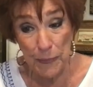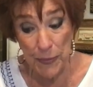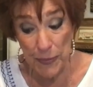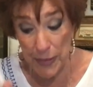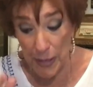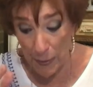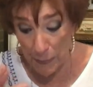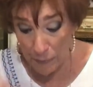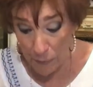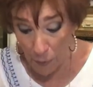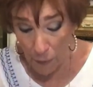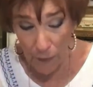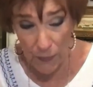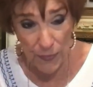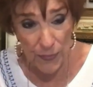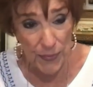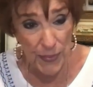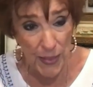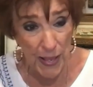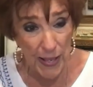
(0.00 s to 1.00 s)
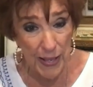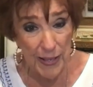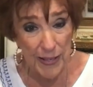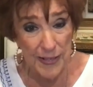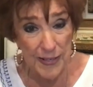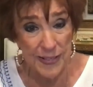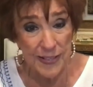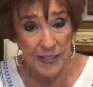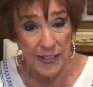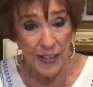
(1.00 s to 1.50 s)
the important thing
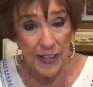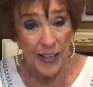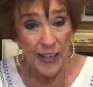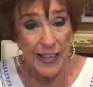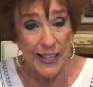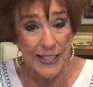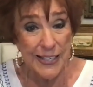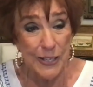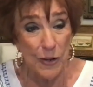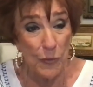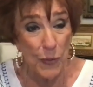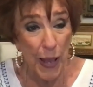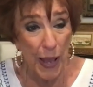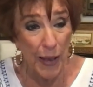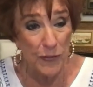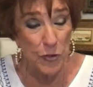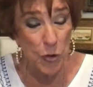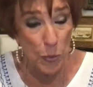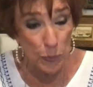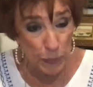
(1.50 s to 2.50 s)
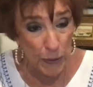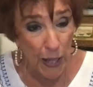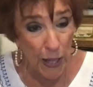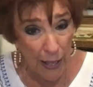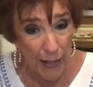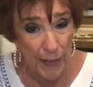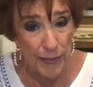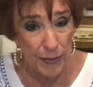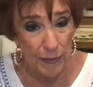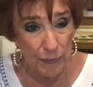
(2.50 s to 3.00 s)
is, is that we have to
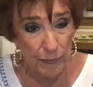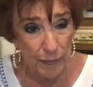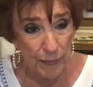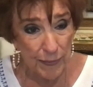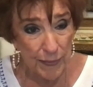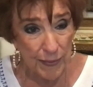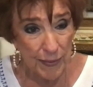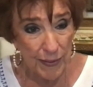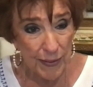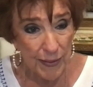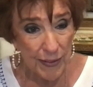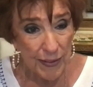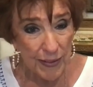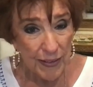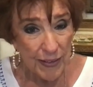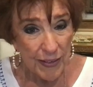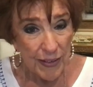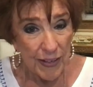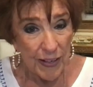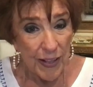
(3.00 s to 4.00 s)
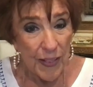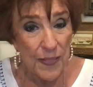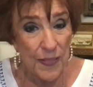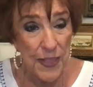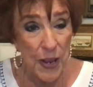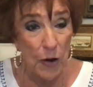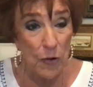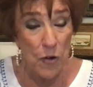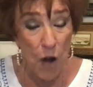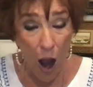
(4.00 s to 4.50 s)
apply them. Yeah.
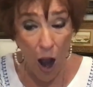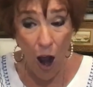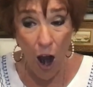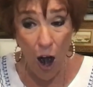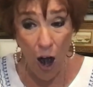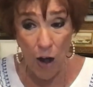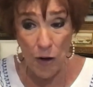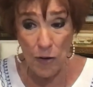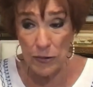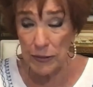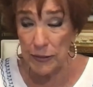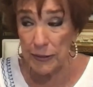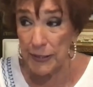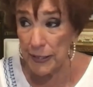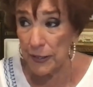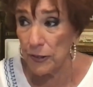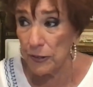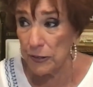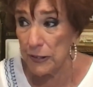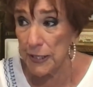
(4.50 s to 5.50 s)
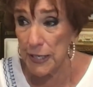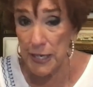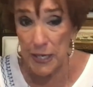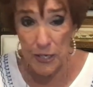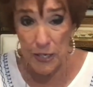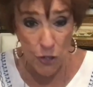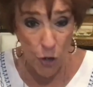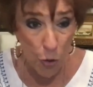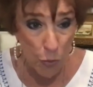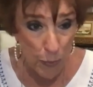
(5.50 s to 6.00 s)
There are
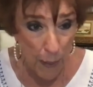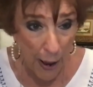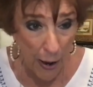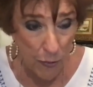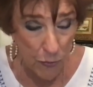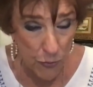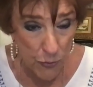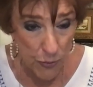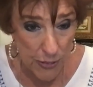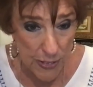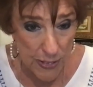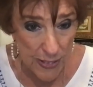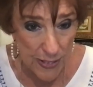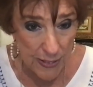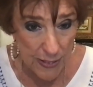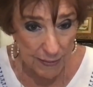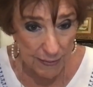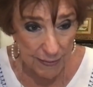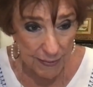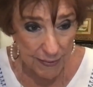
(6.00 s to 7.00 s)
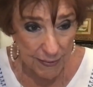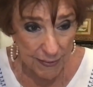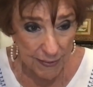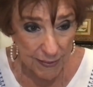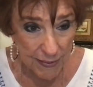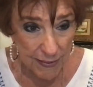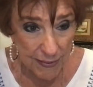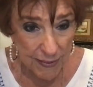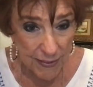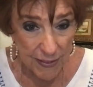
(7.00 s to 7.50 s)
literally no boundaries.
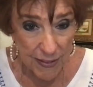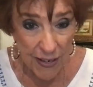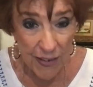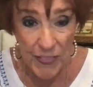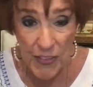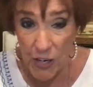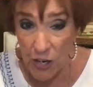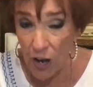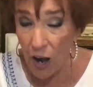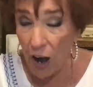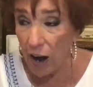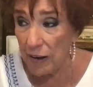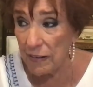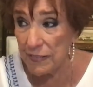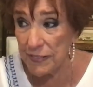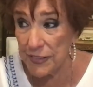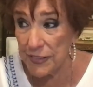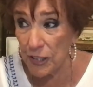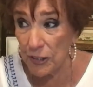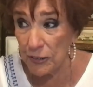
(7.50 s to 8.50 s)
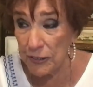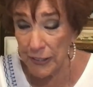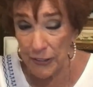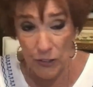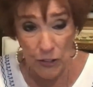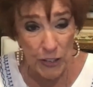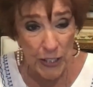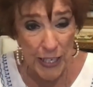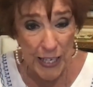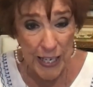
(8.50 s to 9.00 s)
There, uh, there
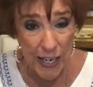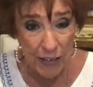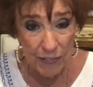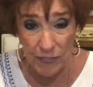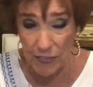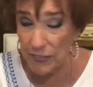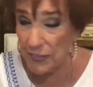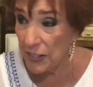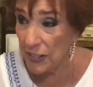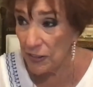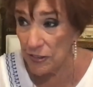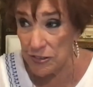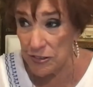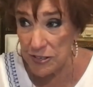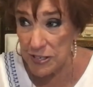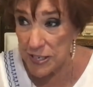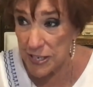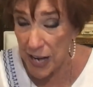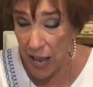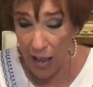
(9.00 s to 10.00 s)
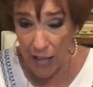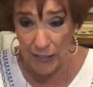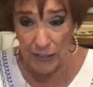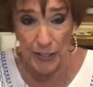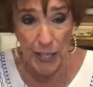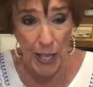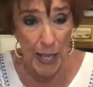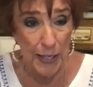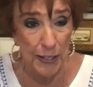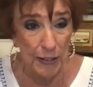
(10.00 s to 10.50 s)
literally, uh, um, there's not
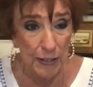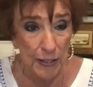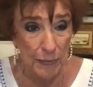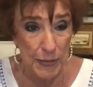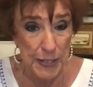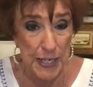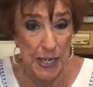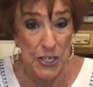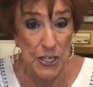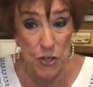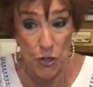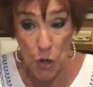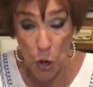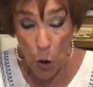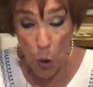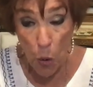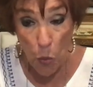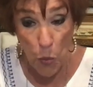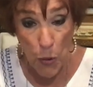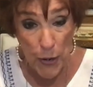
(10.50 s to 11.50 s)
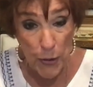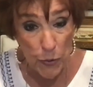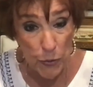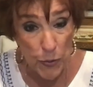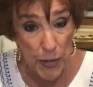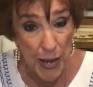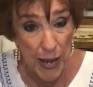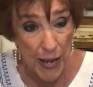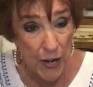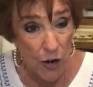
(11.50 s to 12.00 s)
lack and limitation. We
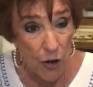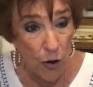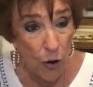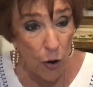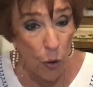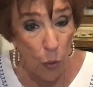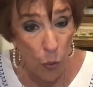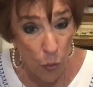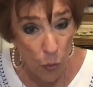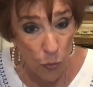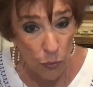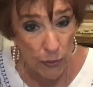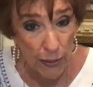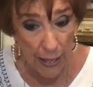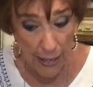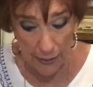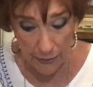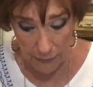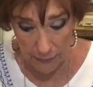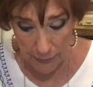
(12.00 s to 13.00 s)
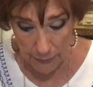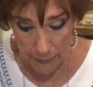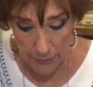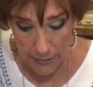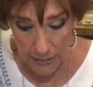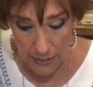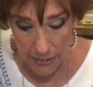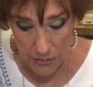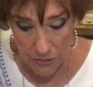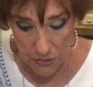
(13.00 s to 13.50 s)
create our own lack and
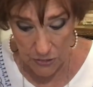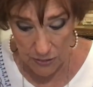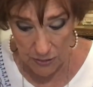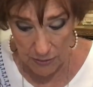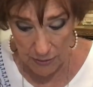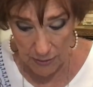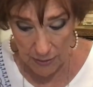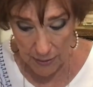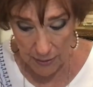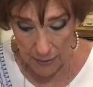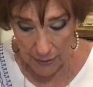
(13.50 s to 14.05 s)
limitation